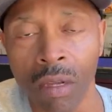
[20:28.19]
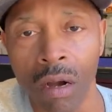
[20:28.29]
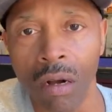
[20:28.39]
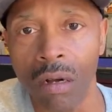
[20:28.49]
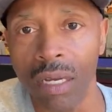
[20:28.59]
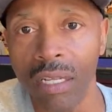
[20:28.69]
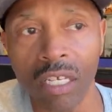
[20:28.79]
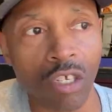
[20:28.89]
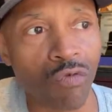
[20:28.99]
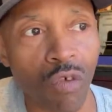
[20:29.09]
uh, in
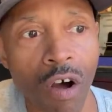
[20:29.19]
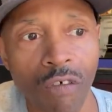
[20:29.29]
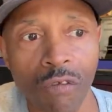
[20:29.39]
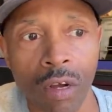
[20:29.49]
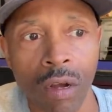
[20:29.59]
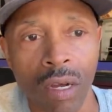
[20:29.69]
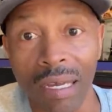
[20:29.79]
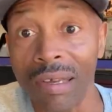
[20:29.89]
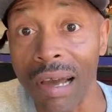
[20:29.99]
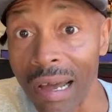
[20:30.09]
this rough
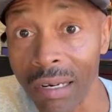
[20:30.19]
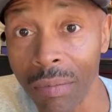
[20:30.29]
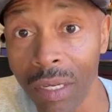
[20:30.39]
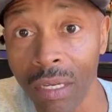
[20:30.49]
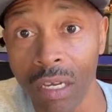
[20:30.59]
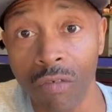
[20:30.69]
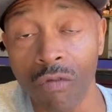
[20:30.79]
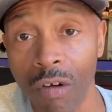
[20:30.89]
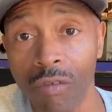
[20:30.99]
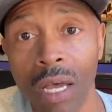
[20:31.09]
economy and
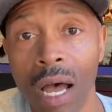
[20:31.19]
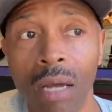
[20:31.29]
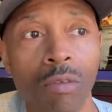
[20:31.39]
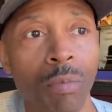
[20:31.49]
rough times.